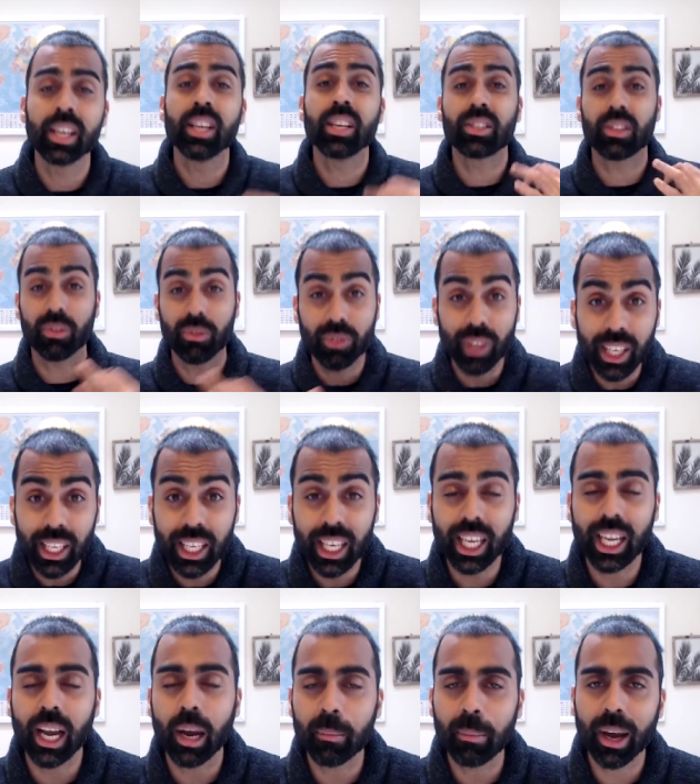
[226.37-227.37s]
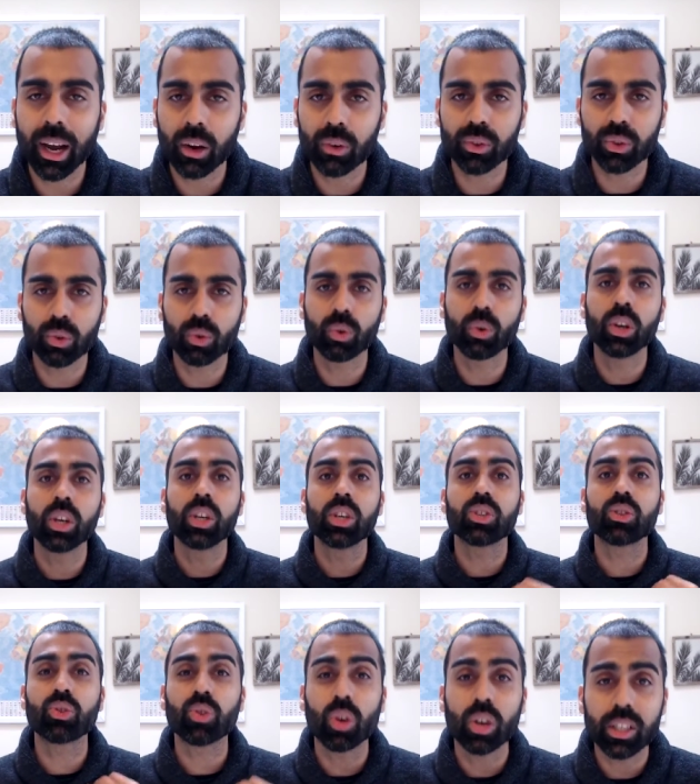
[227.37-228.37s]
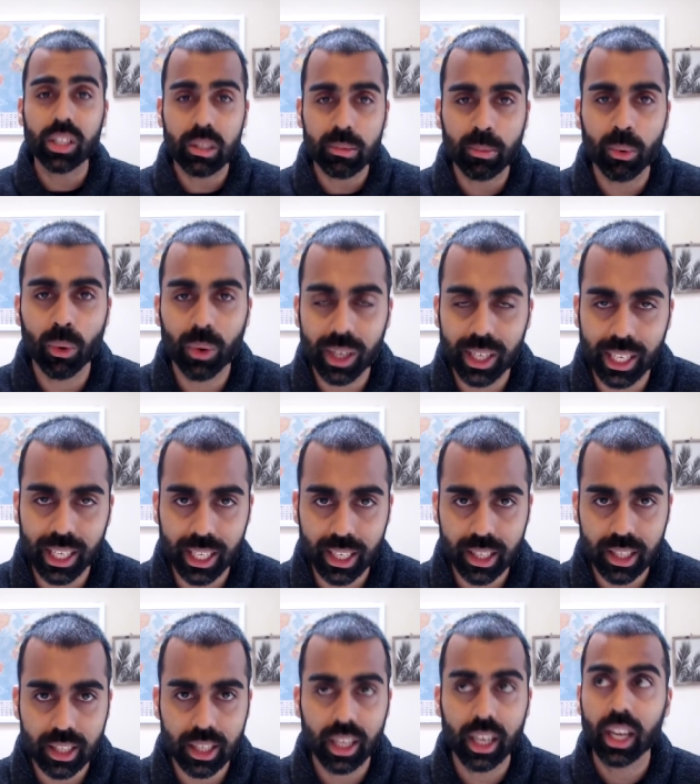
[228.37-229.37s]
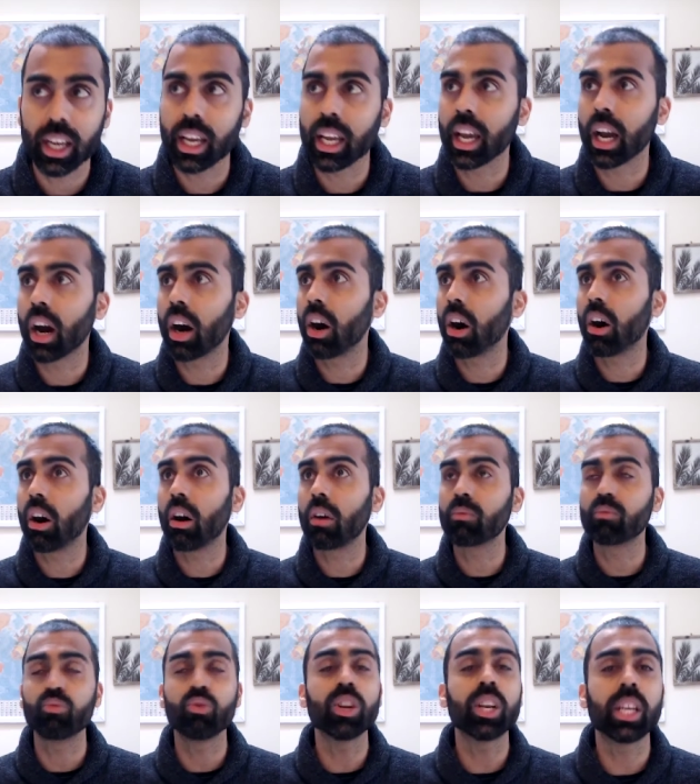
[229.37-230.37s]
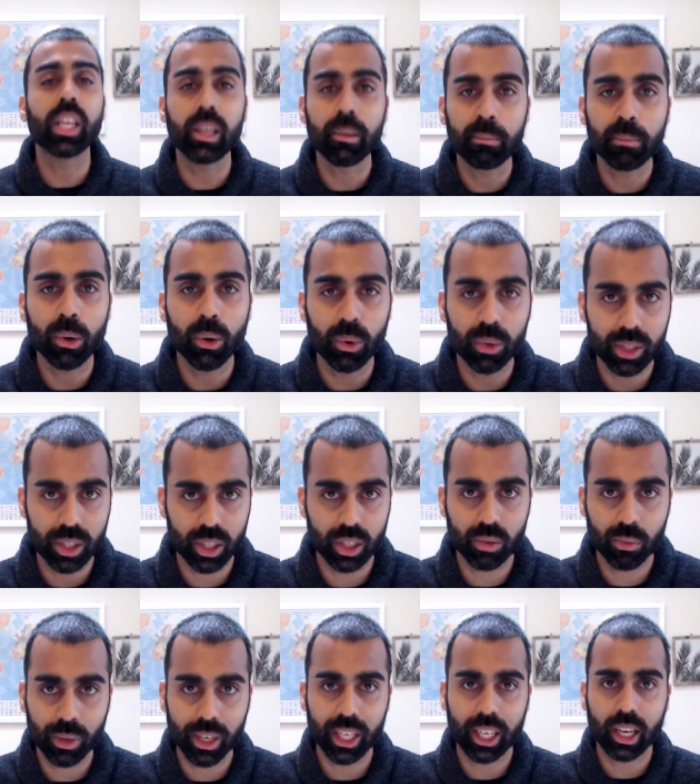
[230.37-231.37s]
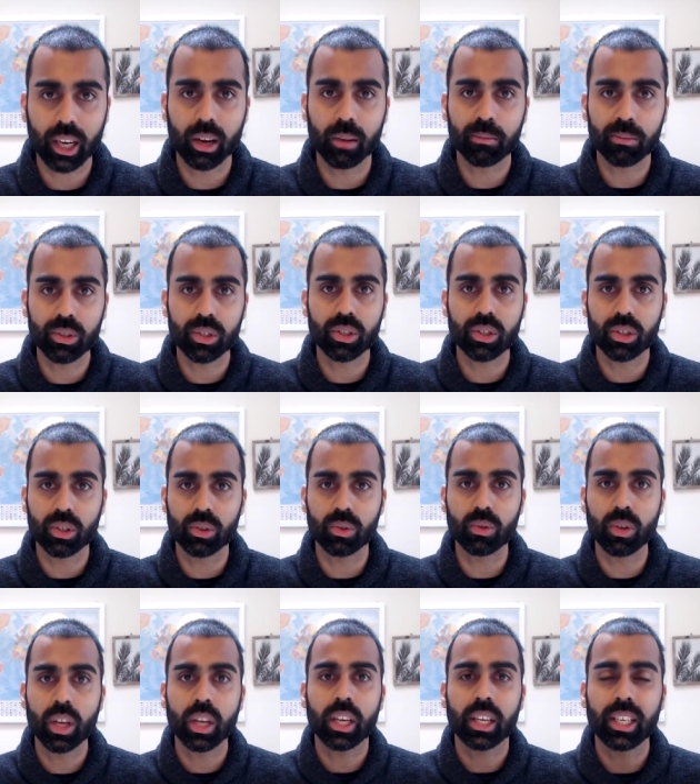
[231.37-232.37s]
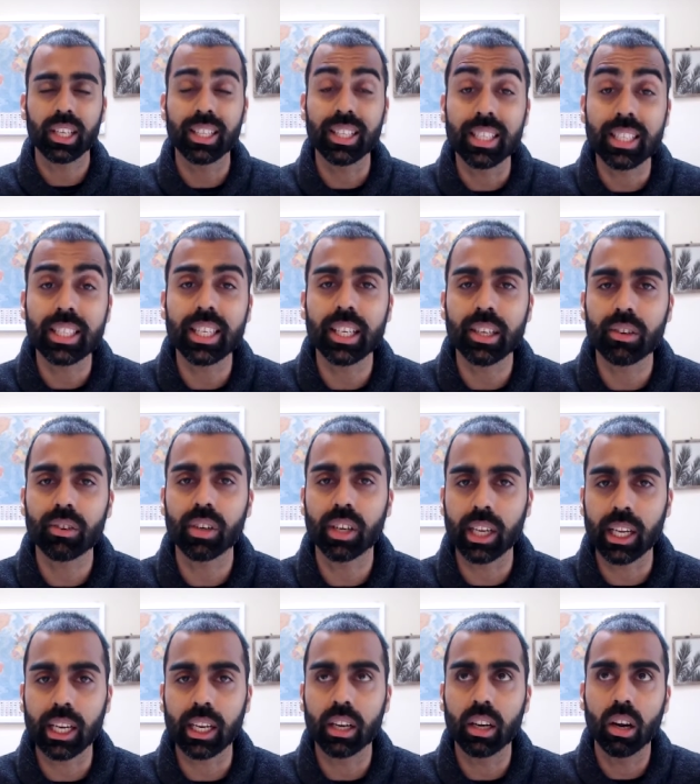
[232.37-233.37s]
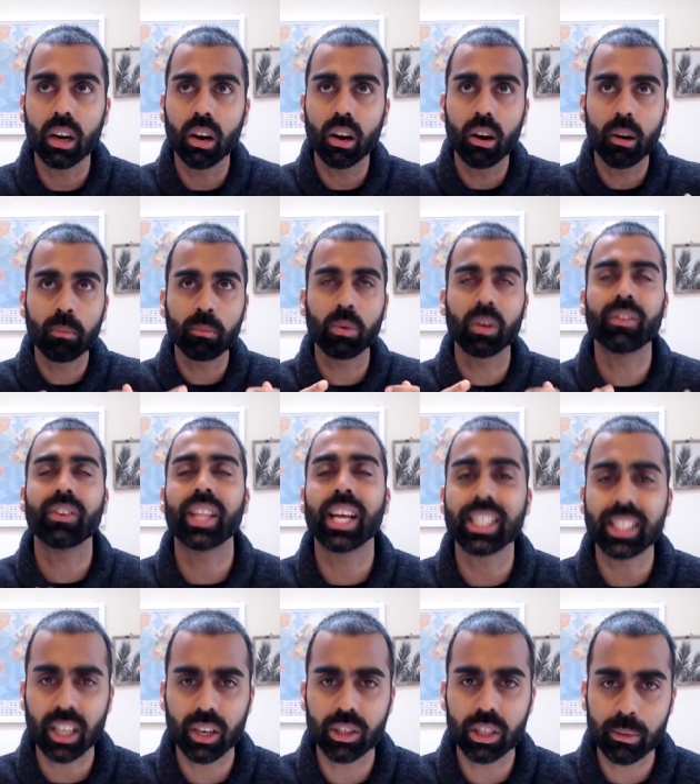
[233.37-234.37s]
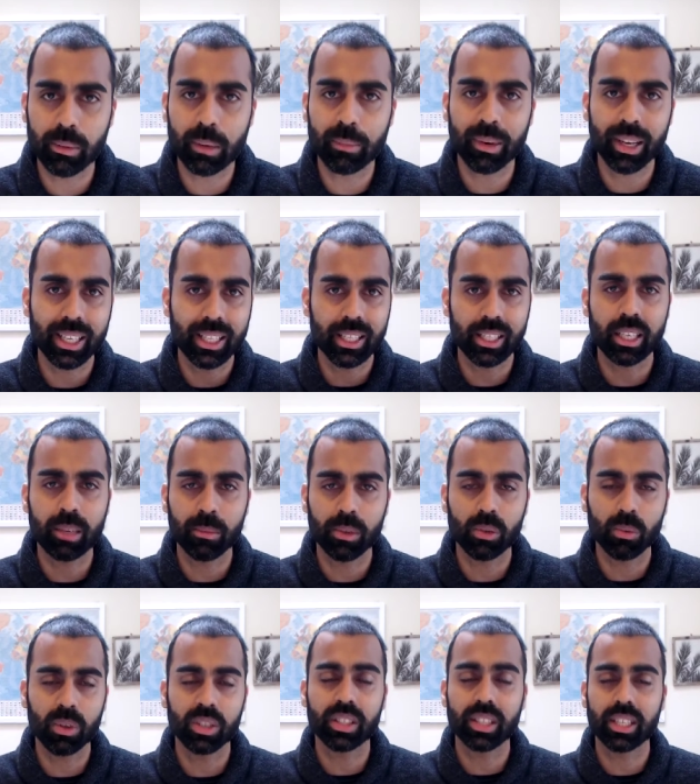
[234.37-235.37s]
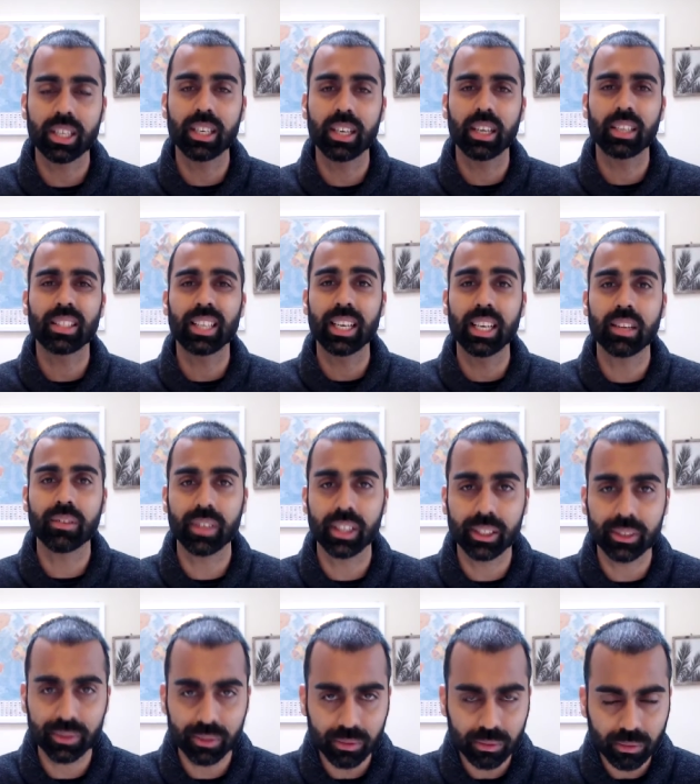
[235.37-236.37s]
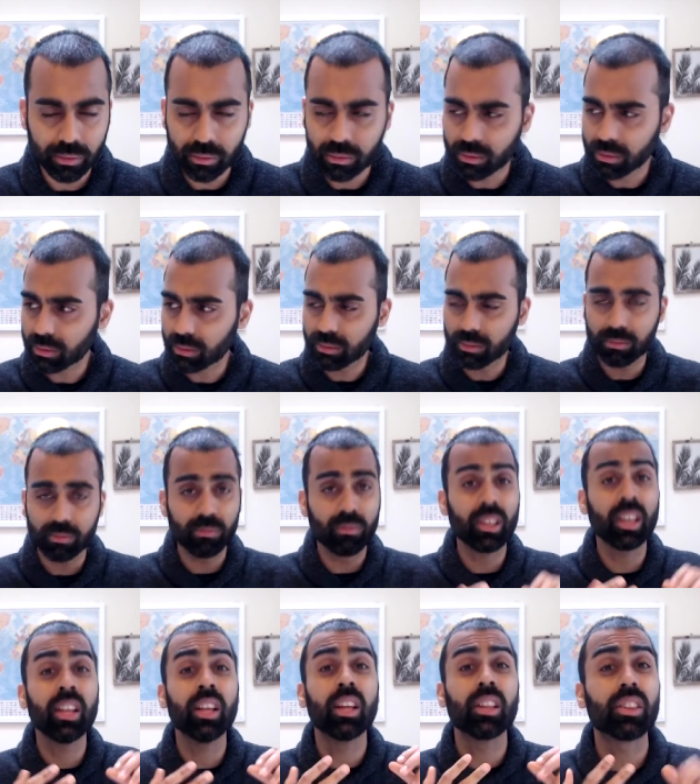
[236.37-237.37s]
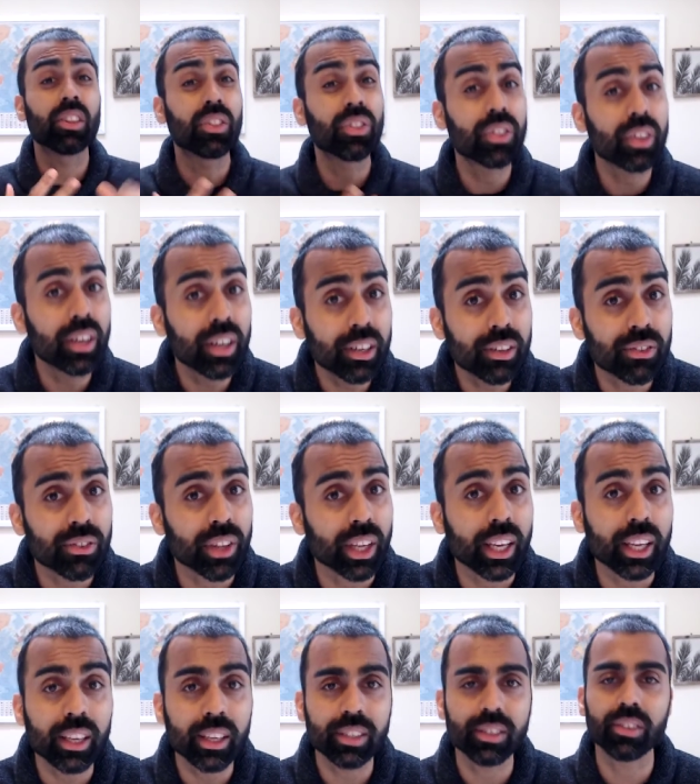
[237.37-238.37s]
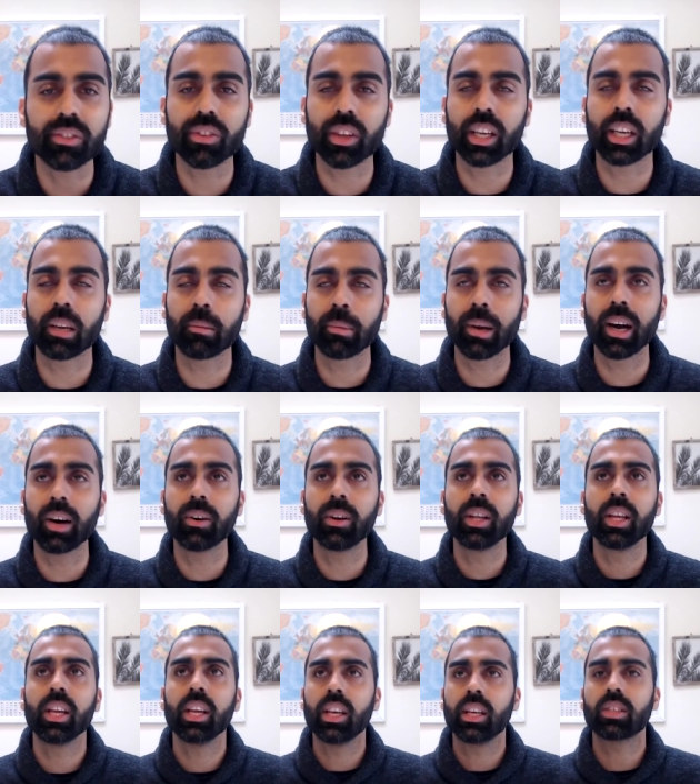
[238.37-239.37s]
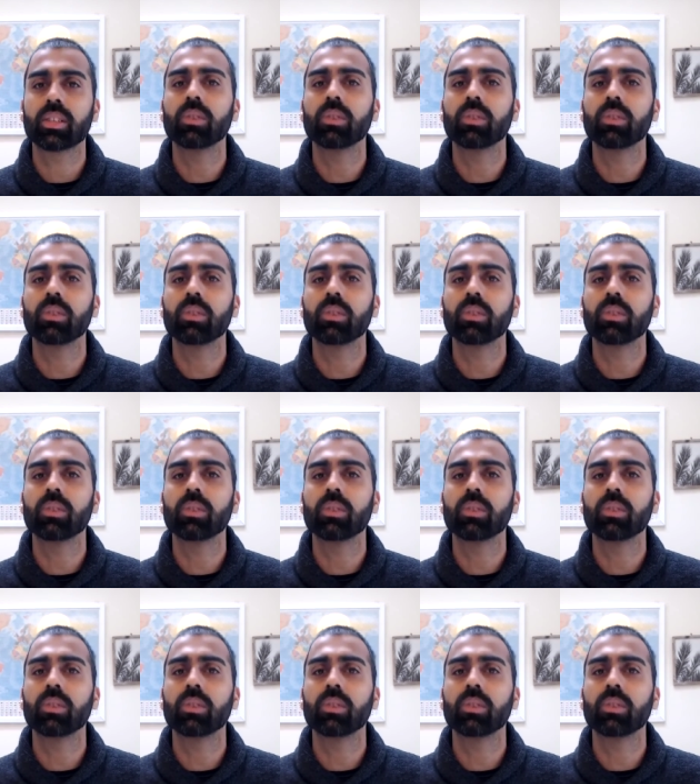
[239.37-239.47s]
So thinking about your transport links are really important when it comes to considering whether that's going to be a place that someone wants to live in. The third thing to think about is,